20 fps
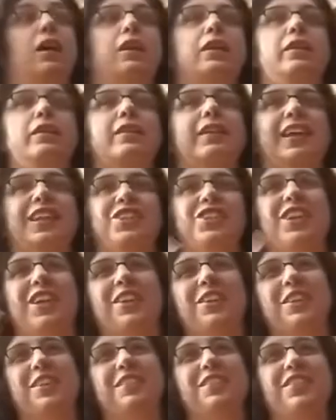Not
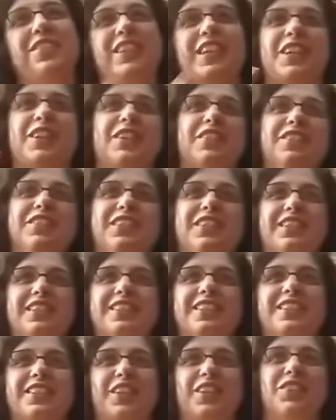Chekhov, Chekhov's on
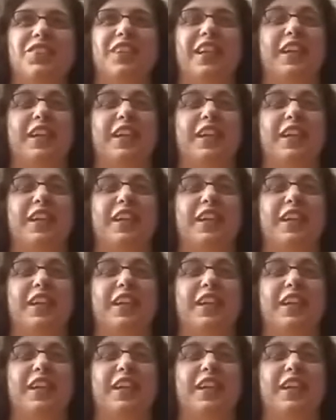Star Trek.